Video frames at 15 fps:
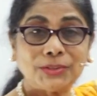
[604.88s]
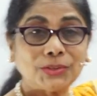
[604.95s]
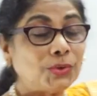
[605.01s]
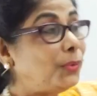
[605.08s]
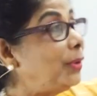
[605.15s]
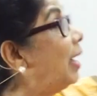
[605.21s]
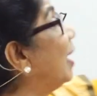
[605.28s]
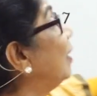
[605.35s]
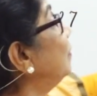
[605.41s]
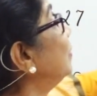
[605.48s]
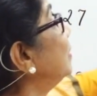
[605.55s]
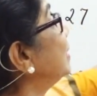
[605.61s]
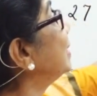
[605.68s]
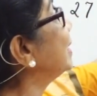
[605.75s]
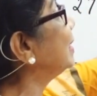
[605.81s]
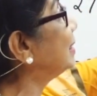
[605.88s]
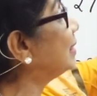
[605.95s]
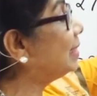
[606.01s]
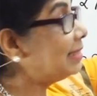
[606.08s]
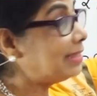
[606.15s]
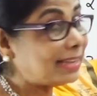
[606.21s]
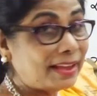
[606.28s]
So you have
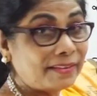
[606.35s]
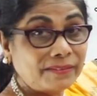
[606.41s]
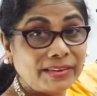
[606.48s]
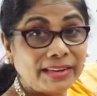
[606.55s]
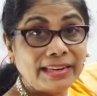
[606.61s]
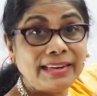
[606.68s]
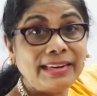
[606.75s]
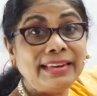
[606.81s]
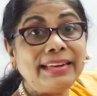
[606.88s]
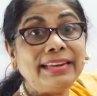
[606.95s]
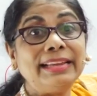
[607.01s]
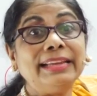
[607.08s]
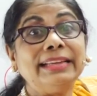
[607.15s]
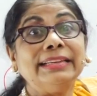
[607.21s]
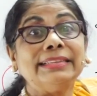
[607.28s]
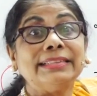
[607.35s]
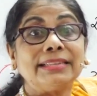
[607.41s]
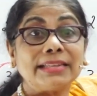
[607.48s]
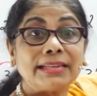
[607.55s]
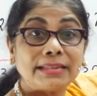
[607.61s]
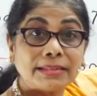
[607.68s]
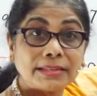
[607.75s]
67,
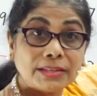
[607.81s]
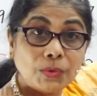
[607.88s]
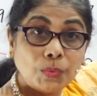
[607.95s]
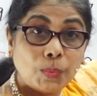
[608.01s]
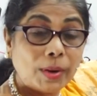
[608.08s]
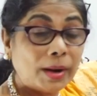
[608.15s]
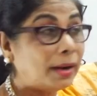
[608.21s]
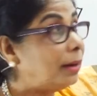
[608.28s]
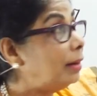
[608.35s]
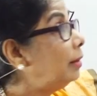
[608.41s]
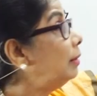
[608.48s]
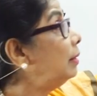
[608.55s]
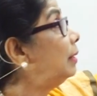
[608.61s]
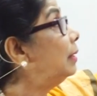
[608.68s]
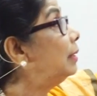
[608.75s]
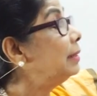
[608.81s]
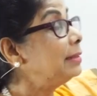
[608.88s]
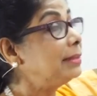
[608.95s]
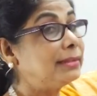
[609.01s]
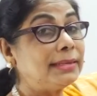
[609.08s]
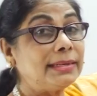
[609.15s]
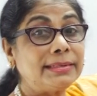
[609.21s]
61,
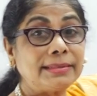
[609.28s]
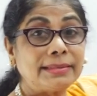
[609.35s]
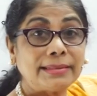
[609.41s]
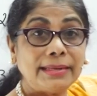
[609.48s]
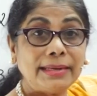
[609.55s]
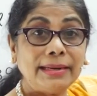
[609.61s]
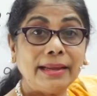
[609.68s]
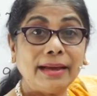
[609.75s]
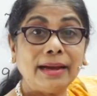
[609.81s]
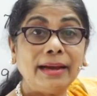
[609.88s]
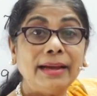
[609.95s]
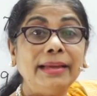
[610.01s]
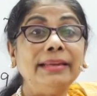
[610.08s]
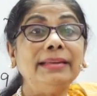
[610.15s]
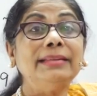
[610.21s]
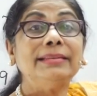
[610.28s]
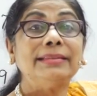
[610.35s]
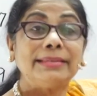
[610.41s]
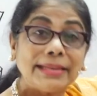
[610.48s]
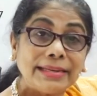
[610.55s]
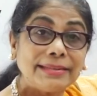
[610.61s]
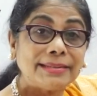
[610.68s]
69,
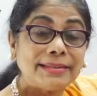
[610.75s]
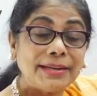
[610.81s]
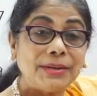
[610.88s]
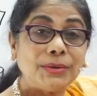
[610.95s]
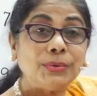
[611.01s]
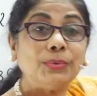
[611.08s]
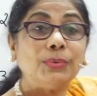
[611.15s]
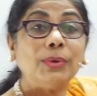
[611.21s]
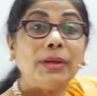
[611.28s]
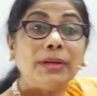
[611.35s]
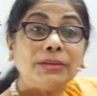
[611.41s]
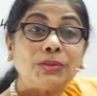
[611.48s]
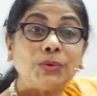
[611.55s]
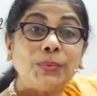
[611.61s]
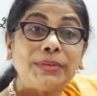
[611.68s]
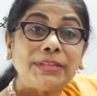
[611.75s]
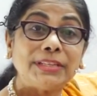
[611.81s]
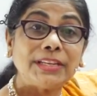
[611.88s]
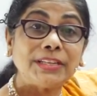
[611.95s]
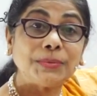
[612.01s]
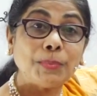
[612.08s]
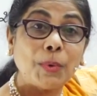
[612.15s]
62. So which
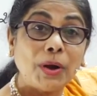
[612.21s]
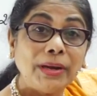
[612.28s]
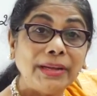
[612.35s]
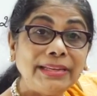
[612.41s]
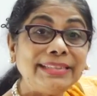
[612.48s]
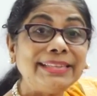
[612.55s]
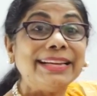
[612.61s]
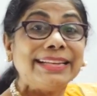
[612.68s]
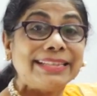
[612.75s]
is the smallest?